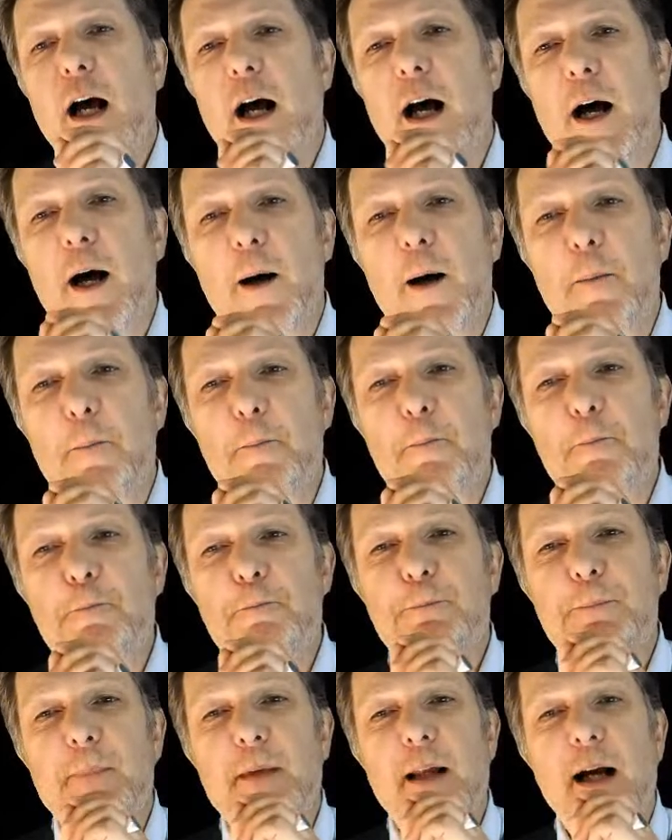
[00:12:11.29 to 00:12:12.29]

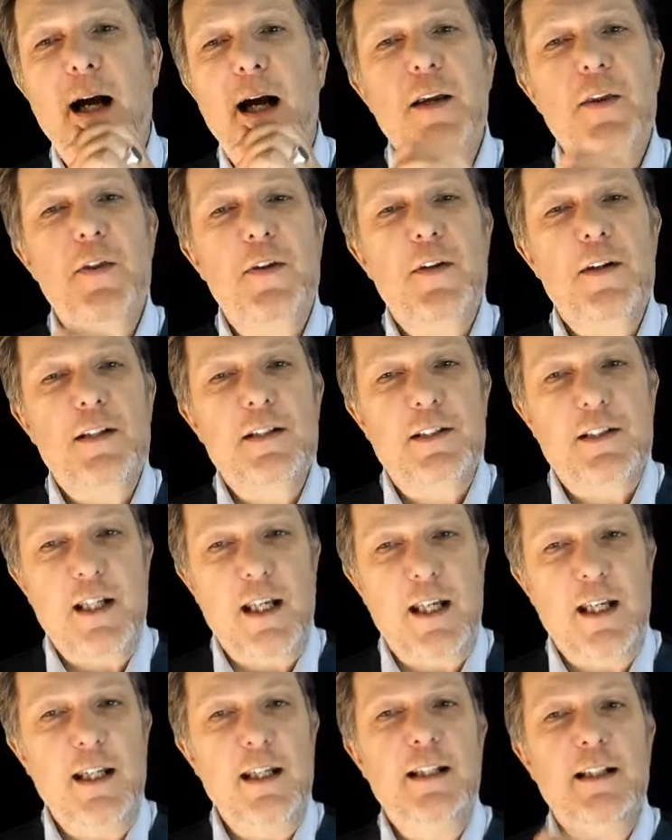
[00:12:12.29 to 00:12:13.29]
I
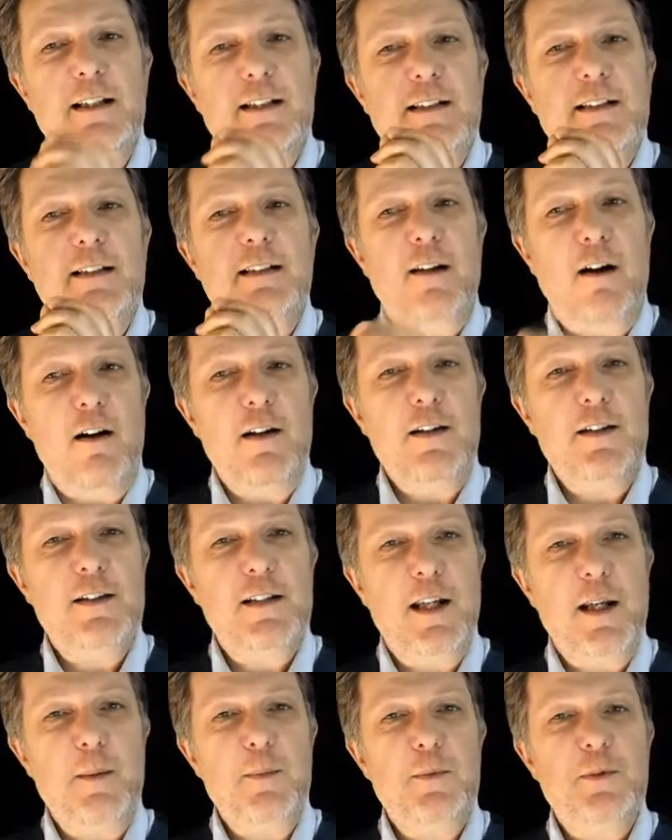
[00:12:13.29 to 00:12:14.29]
say
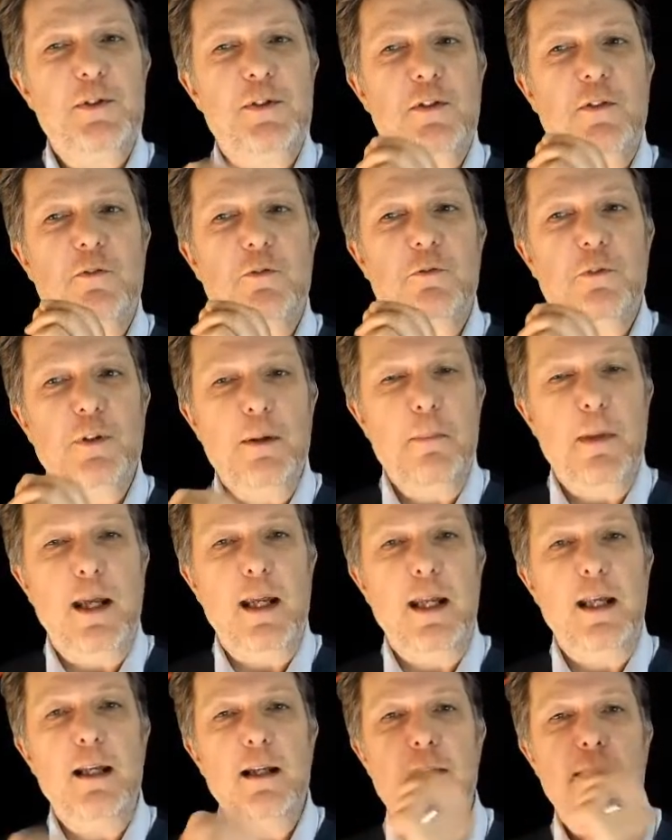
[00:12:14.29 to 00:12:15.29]
concepts
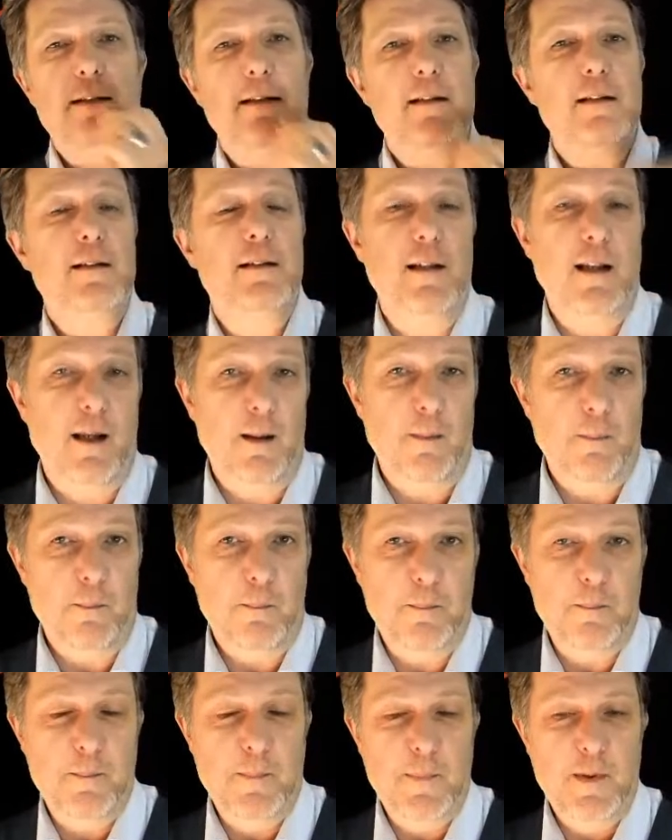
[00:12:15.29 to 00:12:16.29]
remain the same.